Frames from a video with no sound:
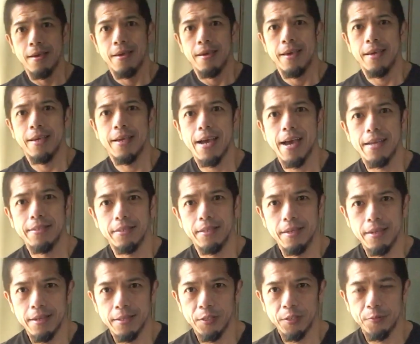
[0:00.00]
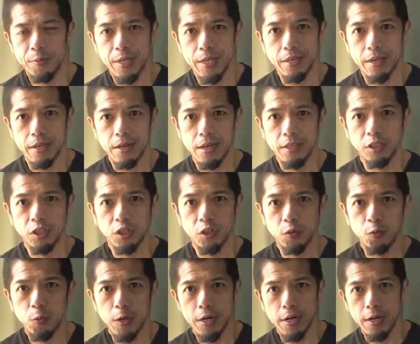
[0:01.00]
Hey guys, it's me again. I
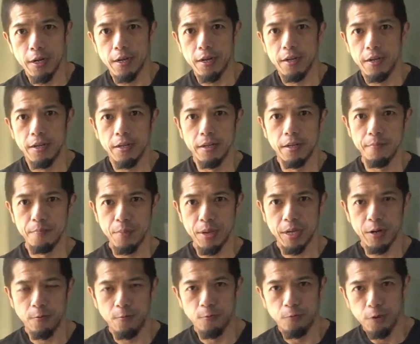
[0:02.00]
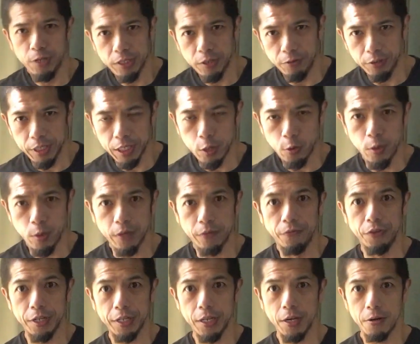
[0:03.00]
just want to make a really, really quick
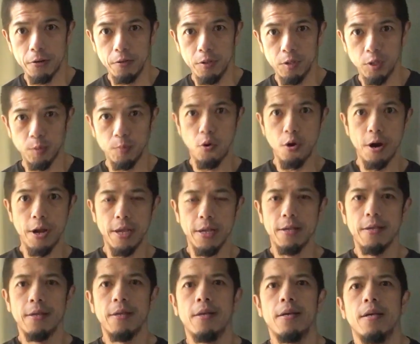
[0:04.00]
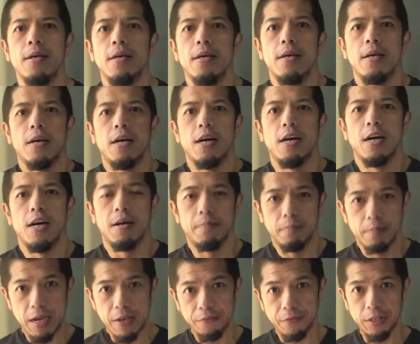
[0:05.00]
video this morning. Um,
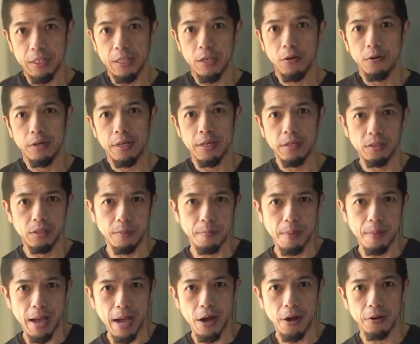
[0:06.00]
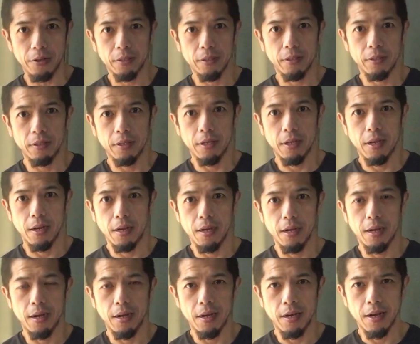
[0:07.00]
my video is about
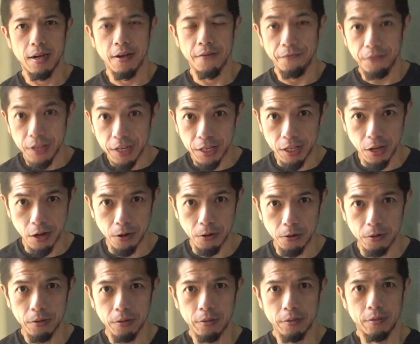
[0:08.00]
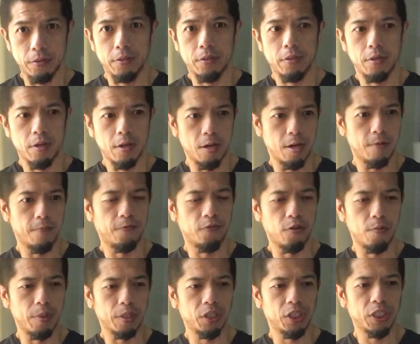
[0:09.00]
a video um,
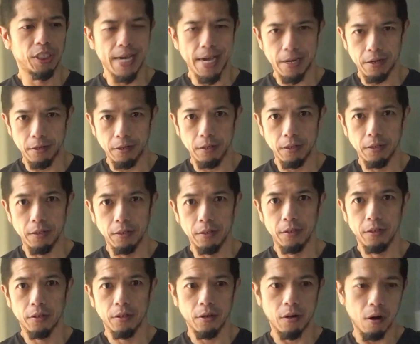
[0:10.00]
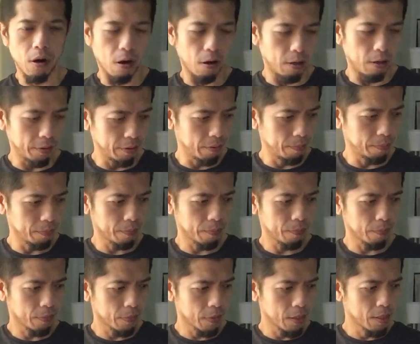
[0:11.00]
from a channel called
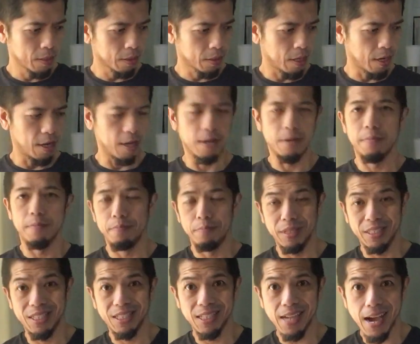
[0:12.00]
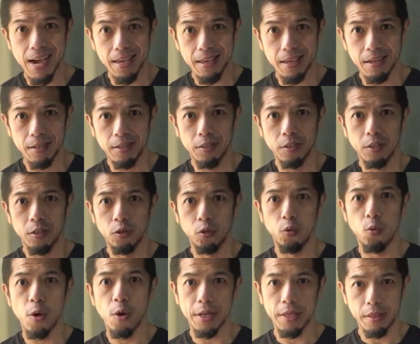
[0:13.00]
um, Messiah
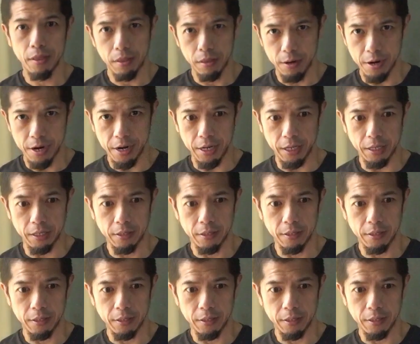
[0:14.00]
2030.